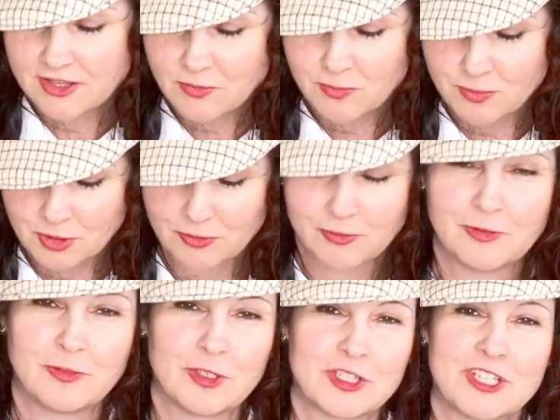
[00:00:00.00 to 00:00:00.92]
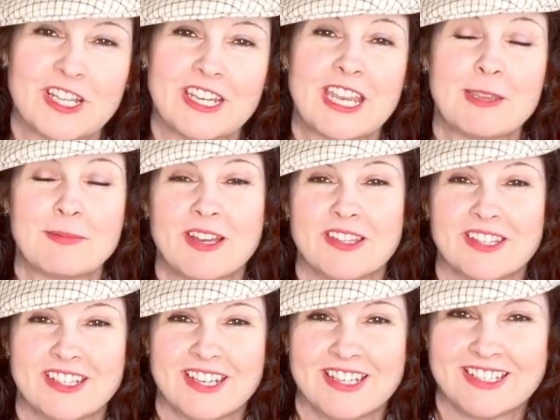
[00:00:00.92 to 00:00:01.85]
beautiful version that came out in the
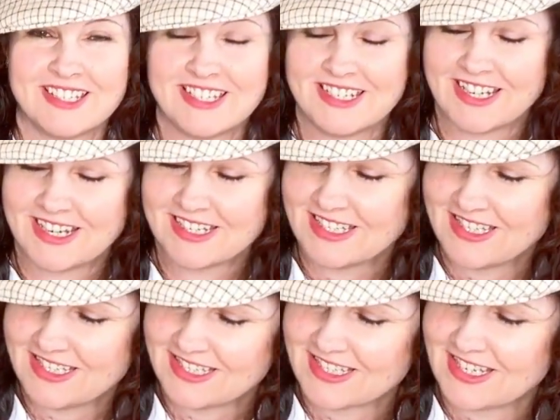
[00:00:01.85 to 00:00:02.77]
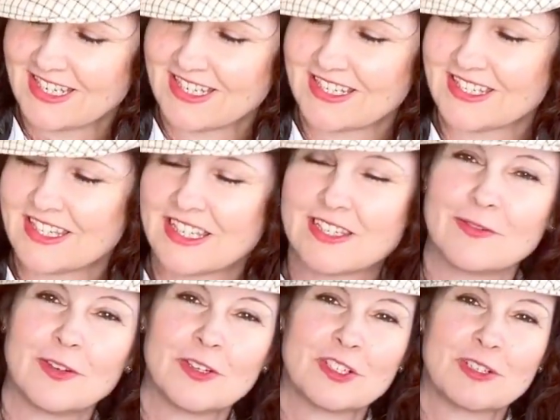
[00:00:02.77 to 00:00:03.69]
1990s is this
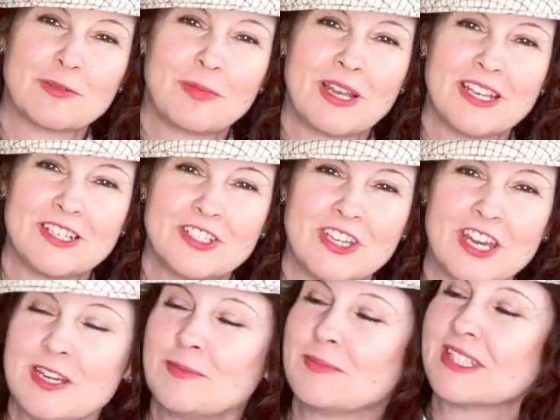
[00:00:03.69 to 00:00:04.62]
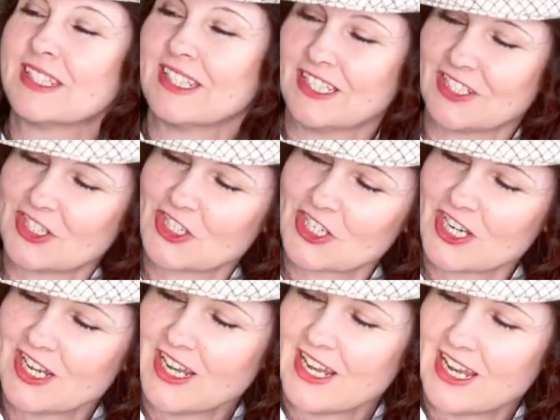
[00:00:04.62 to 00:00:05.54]
version by James Lynch,
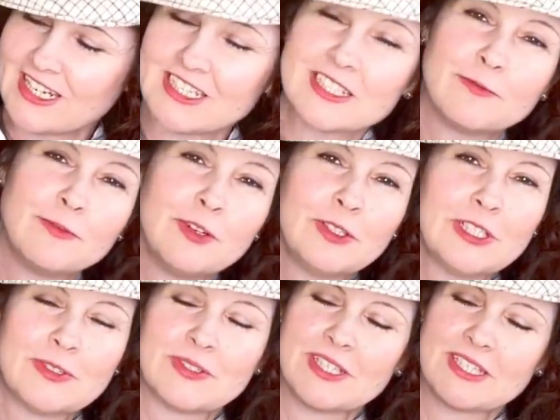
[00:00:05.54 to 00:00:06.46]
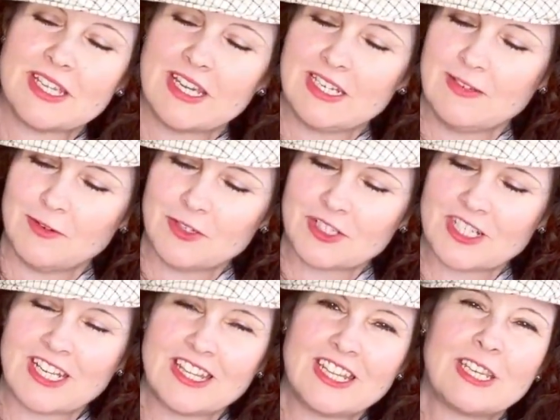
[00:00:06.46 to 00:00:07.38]
and it's a Folio Society version.
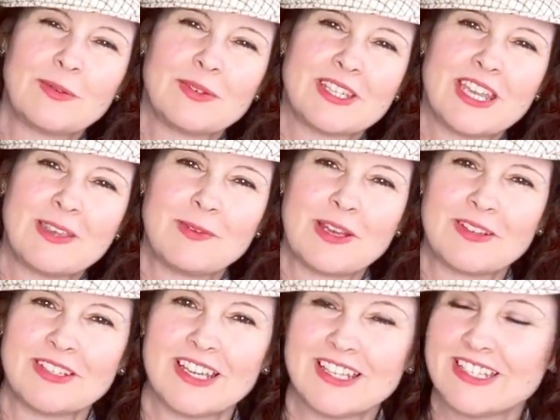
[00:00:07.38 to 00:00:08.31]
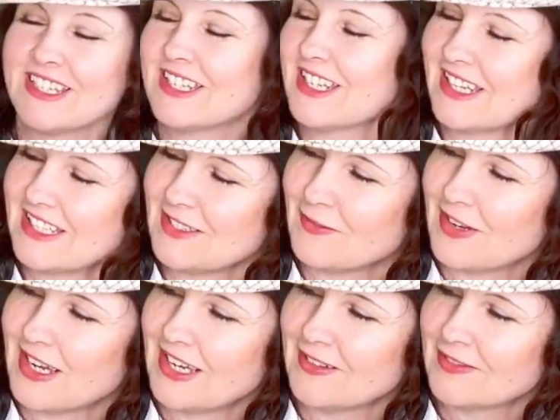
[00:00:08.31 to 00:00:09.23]
I think it came out in
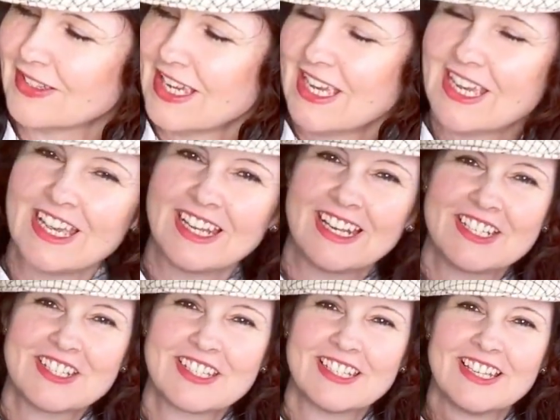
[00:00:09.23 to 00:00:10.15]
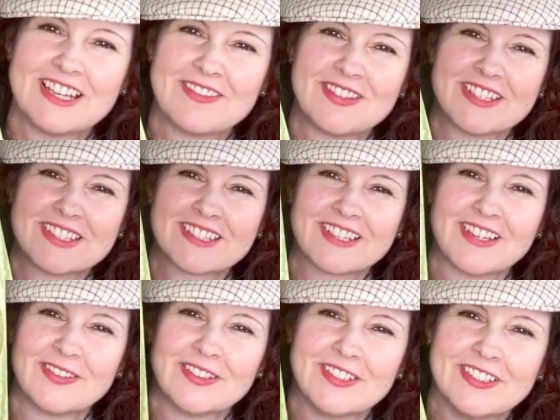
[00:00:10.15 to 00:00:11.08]
1995, and I just love this
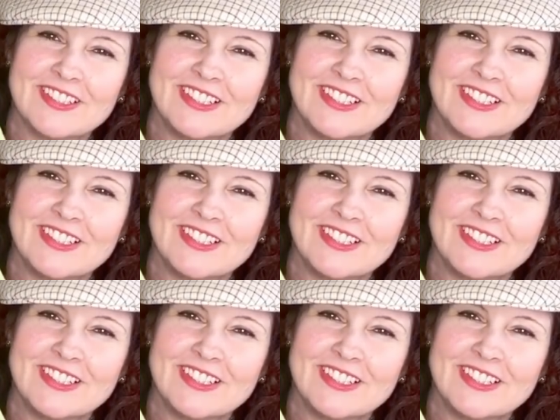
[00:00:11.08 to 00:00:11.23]
cover.